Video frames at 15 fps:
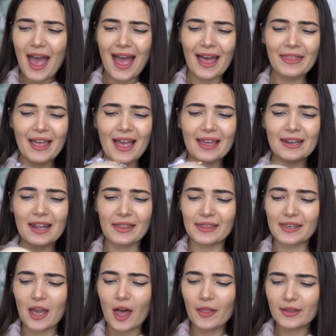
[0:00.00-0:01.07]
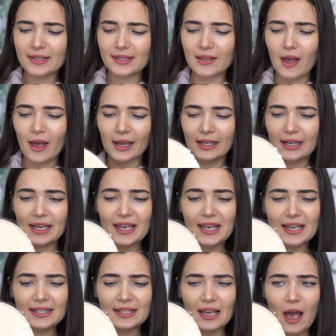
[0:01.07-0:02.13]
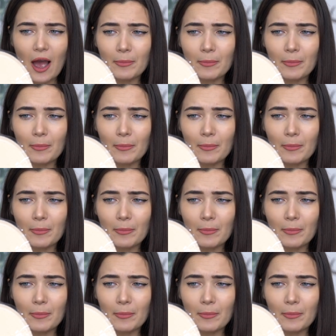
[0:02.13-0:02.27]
And then the other side is,